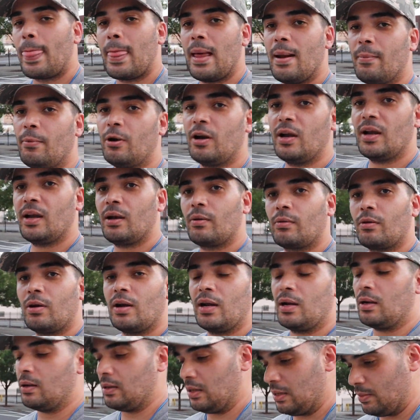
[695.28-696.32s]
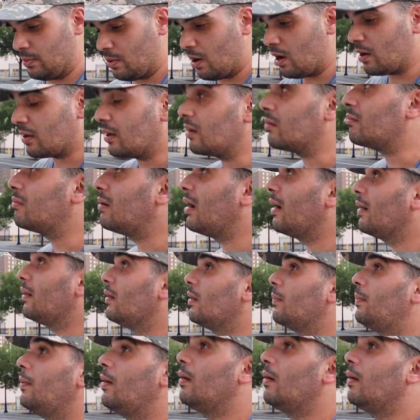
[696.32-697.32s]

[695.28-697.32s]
I'm walking right up